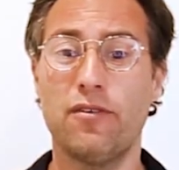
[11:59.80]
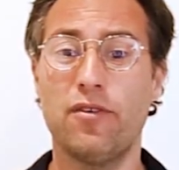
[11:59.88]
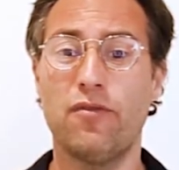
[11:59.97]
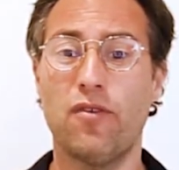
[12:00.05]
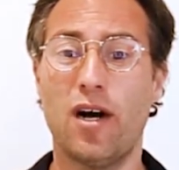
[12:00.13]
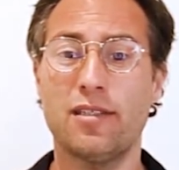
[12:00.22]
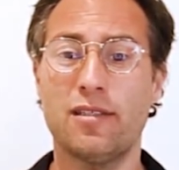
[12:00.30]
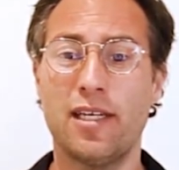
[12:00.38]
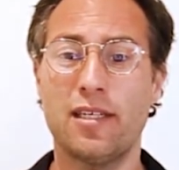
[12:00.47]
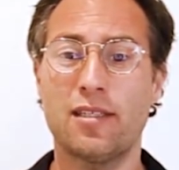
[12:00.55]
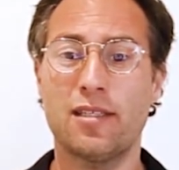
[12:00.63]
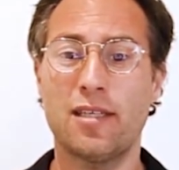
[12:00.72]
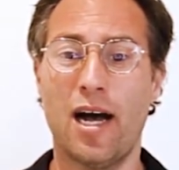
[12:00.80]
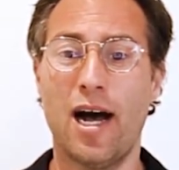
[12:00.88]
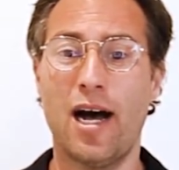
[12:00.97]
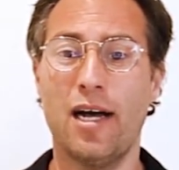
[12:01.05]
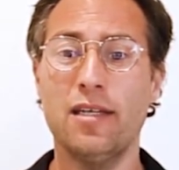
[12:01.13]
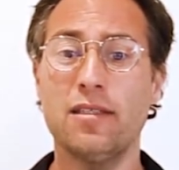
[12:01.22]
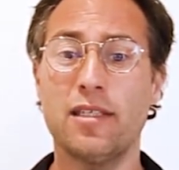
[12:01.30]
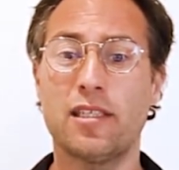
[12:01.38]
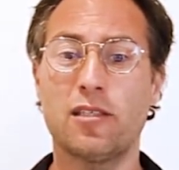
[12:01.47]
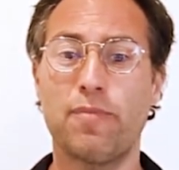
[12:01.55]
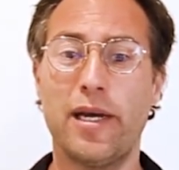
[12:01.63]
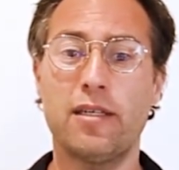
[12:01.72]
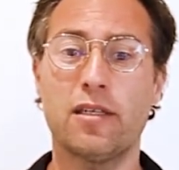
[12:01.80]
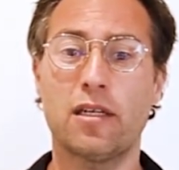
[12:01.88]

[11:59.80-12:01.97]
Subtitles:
of AdviceTech stars expect